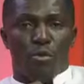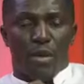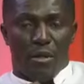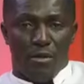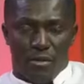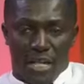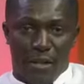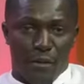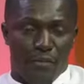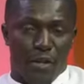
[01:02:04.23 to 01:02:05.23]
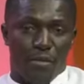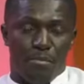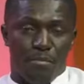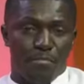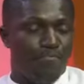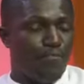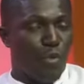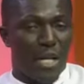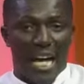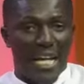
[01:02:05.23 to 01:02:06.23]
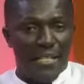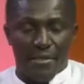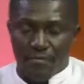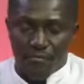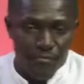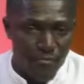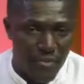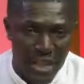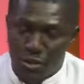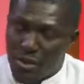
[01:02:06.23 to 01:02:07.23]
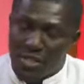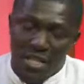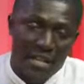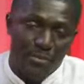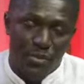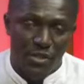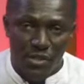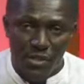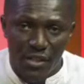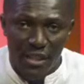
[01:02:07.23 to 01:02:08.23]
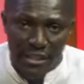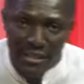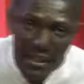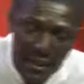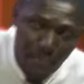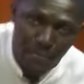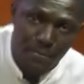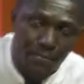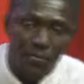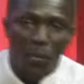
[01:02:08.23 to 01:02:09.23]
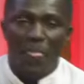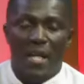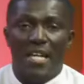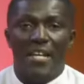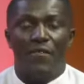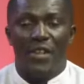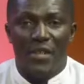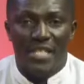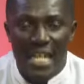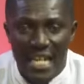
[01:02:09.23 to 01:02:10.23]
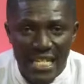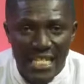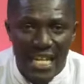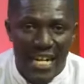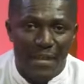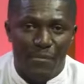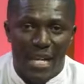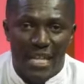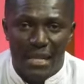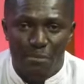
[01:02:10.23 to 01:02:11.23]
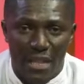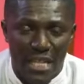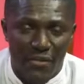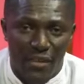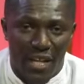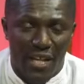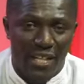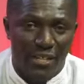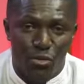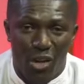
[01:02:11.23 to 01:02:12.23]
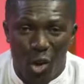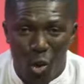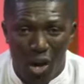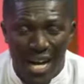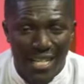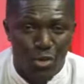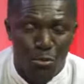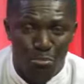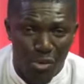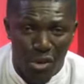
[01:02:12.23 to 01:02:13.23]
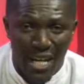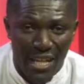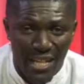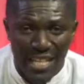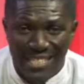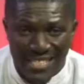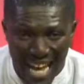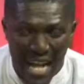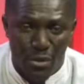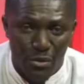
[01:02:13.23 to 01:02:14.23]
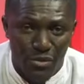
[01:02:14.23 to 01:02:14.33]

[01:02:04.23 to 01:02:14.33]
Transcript: Well, child of God, we are in dangerous times. And if there is any time that the believer is required to pray, it's now.